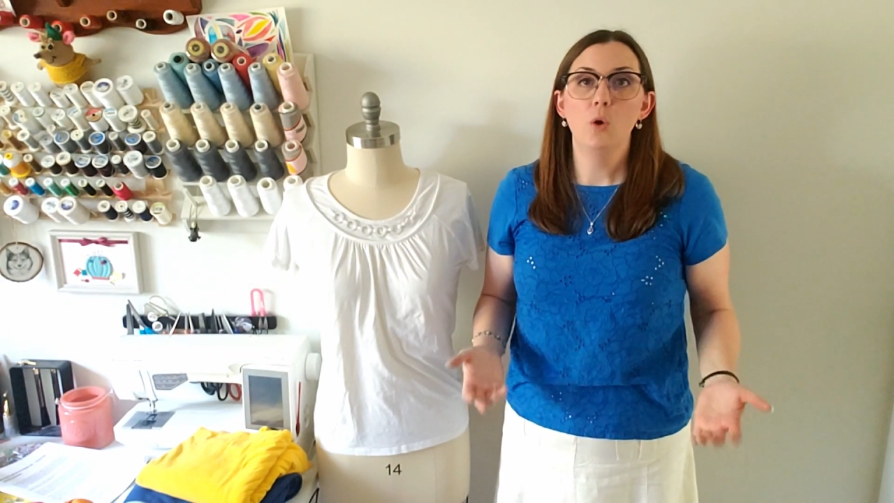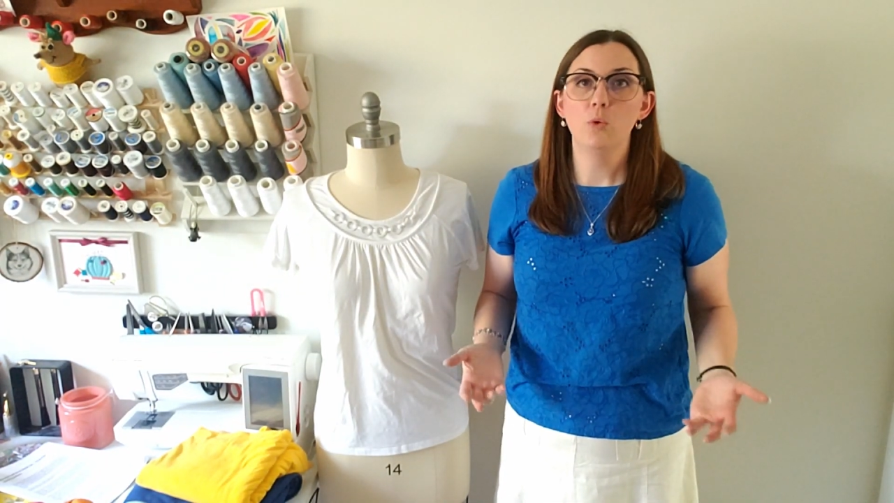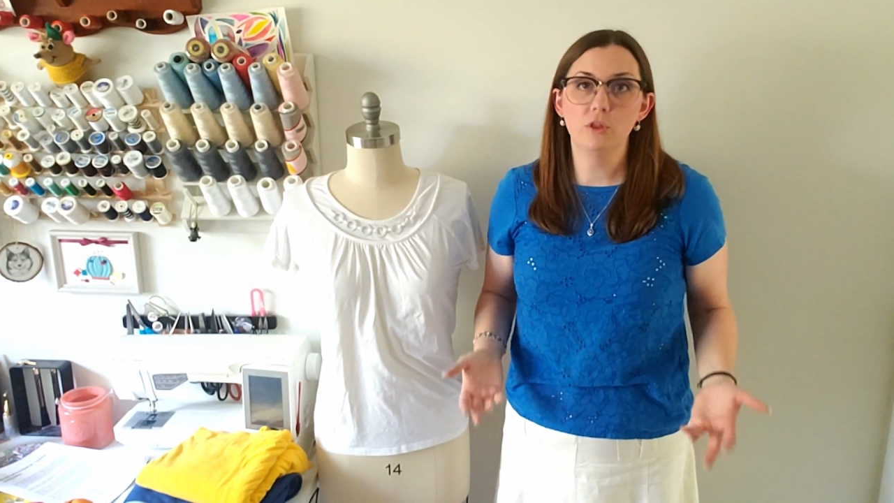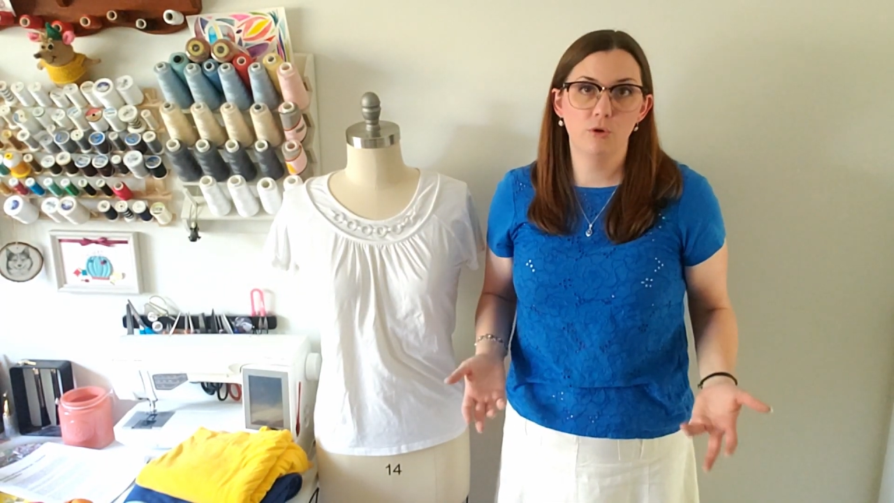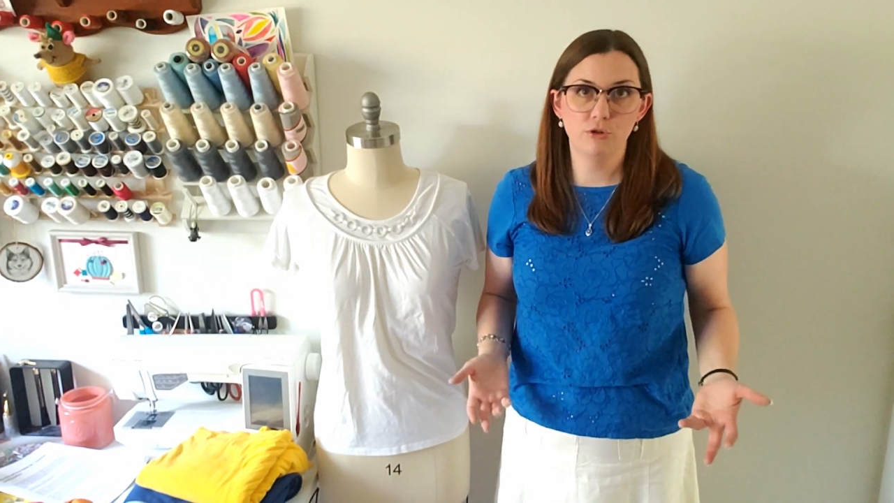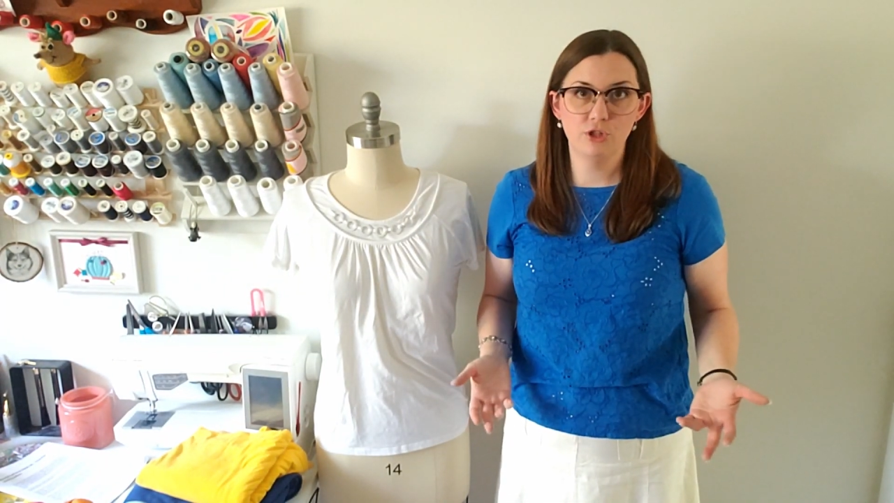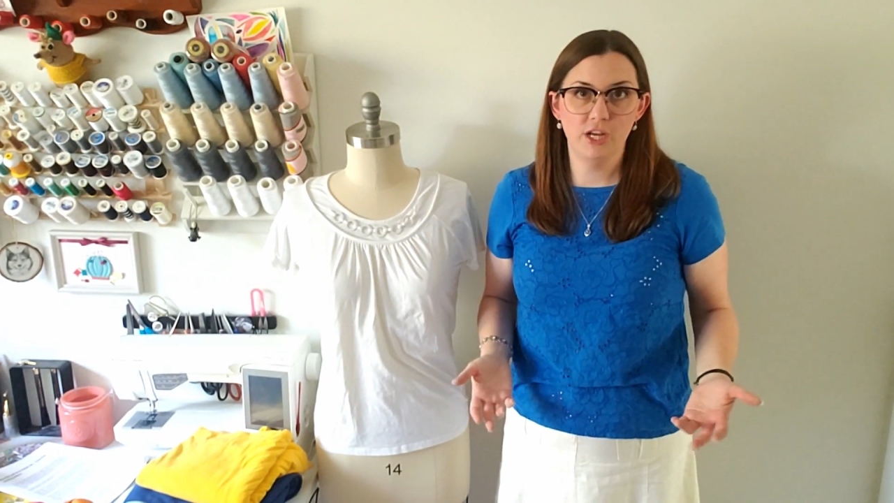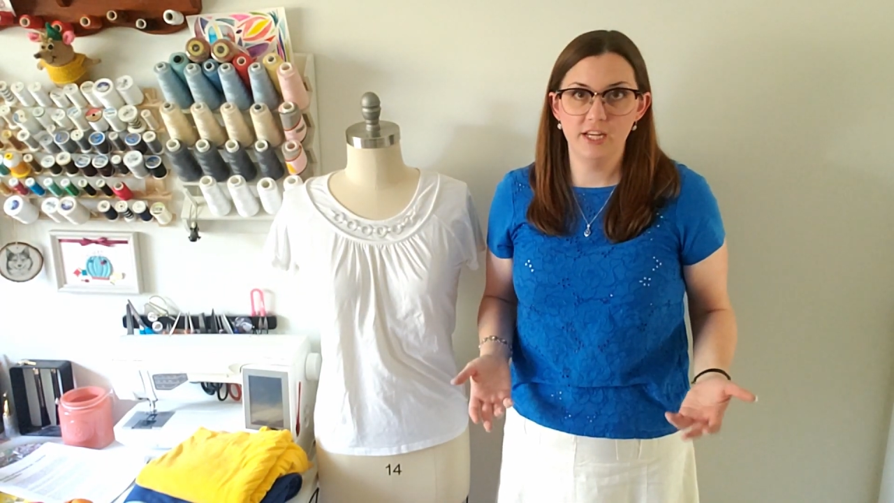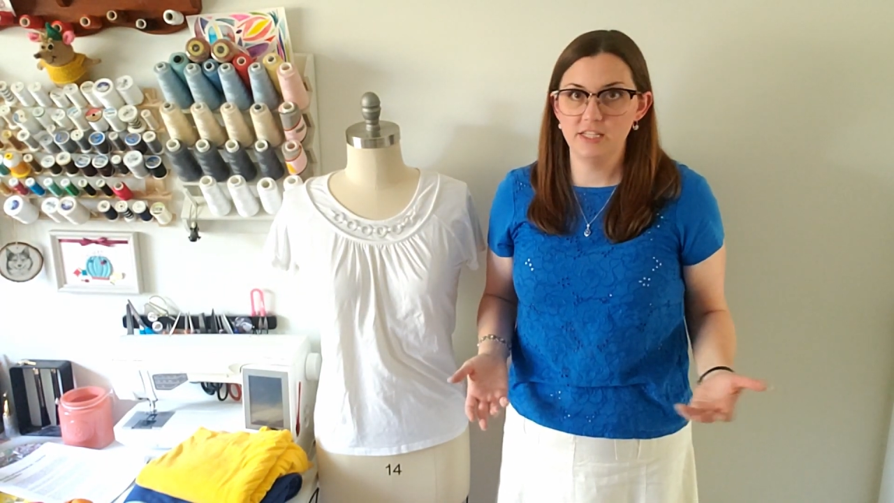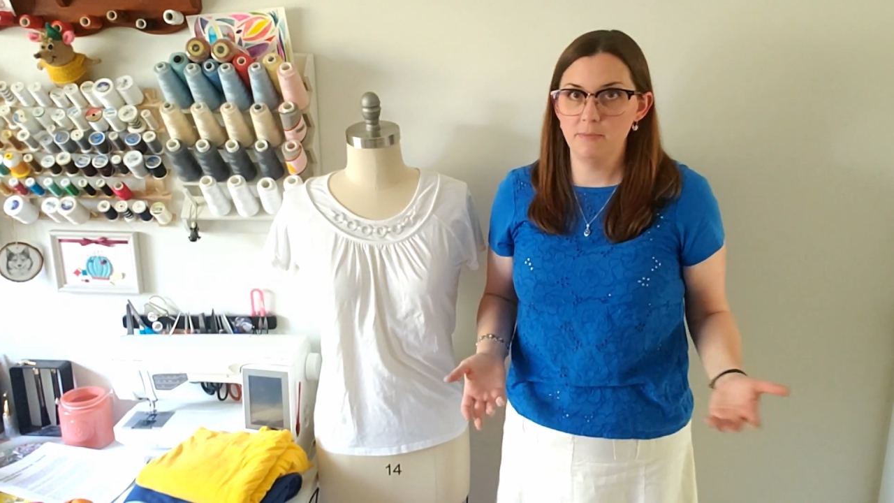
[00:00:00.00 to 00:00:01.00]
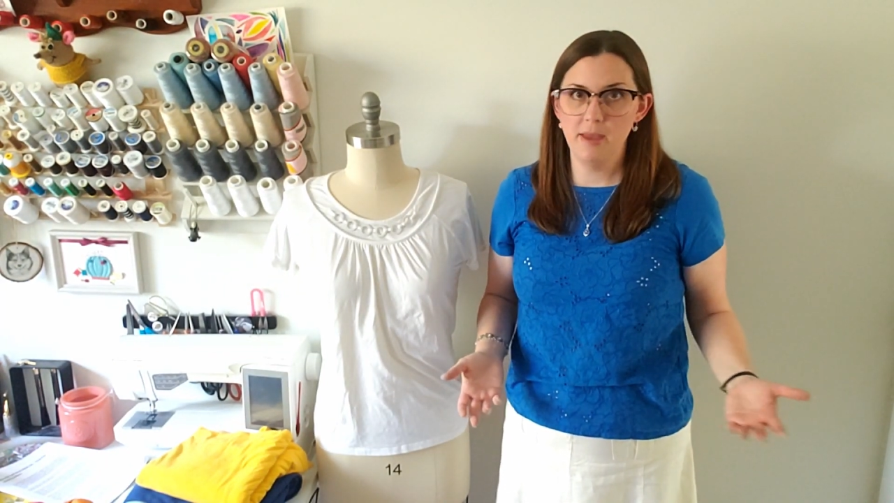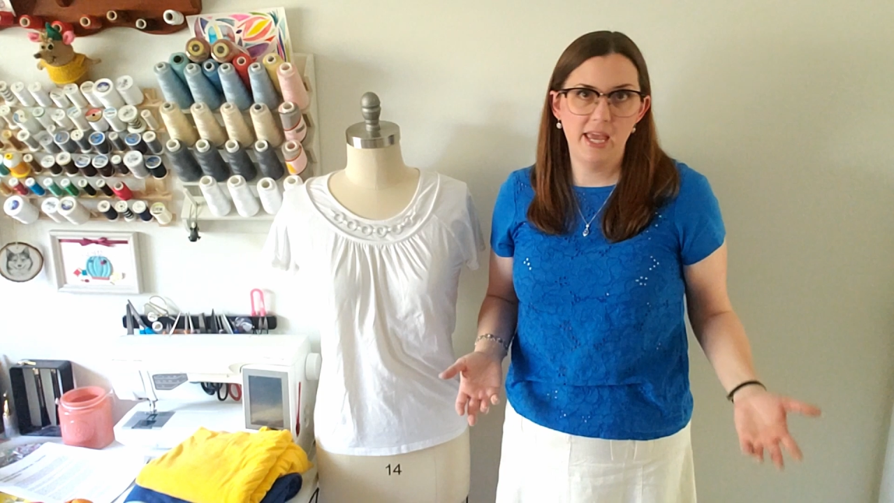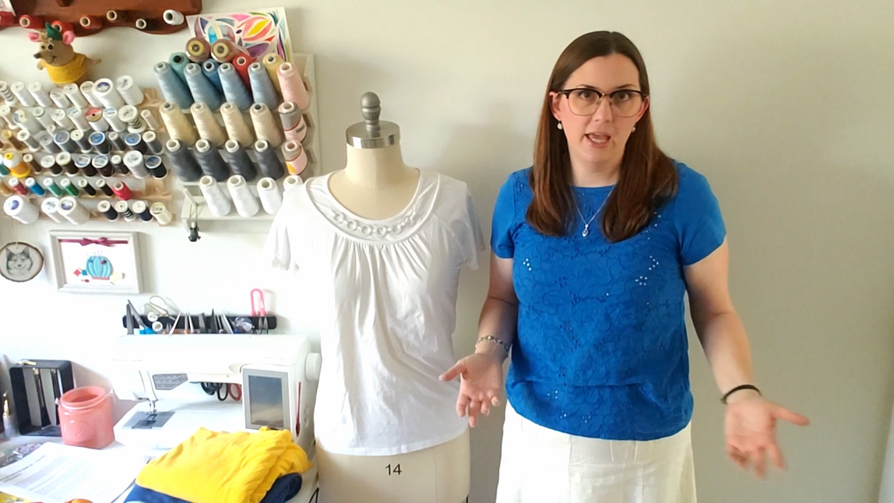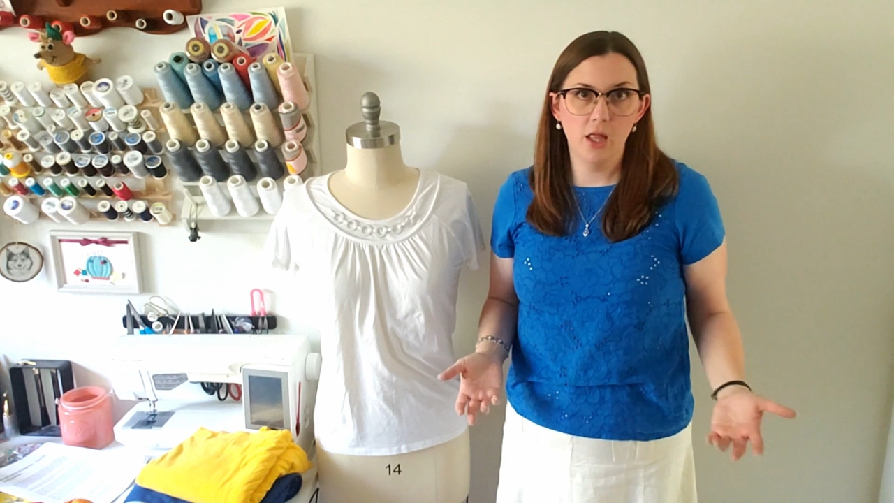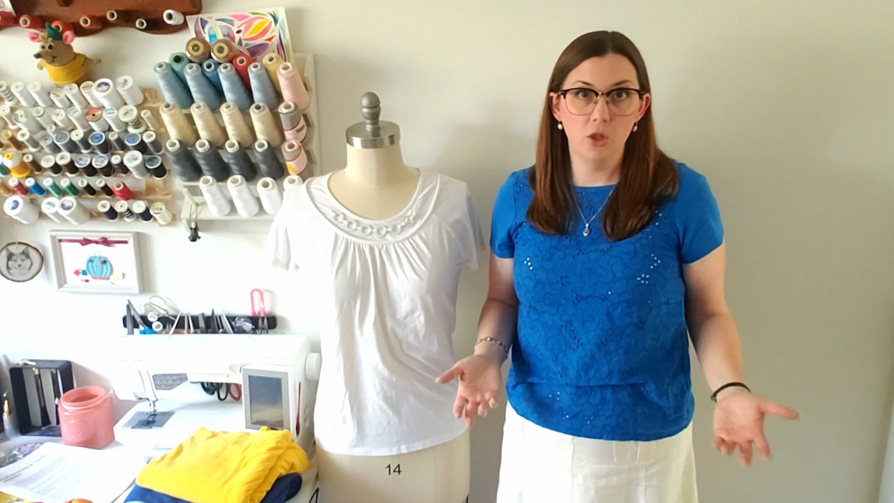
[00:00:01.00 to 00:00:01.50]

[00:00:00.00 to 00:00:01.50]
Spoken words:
with crochet to make it